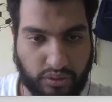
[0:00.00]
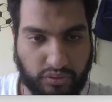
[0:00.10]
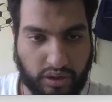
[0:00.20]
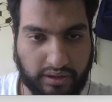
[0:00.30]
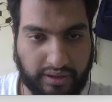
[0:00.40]

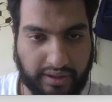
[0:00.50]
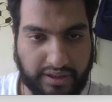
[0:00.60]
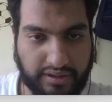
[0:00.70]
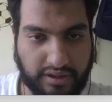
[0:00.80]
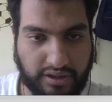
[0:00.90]
For other
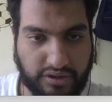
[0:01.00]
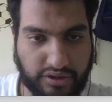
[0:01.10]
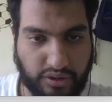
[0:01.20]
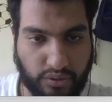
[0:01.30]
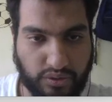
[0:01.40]
cases it's
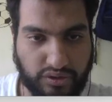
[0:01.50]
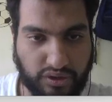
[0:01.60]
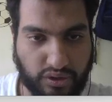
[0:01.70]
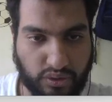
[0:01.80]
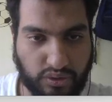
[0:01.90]
0,
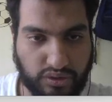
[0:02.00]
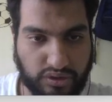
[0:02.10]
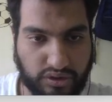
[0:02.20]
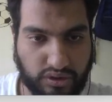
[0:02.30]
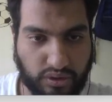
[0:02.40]
0,
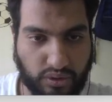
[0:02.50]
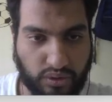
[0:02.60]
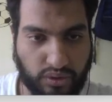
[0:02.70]
0,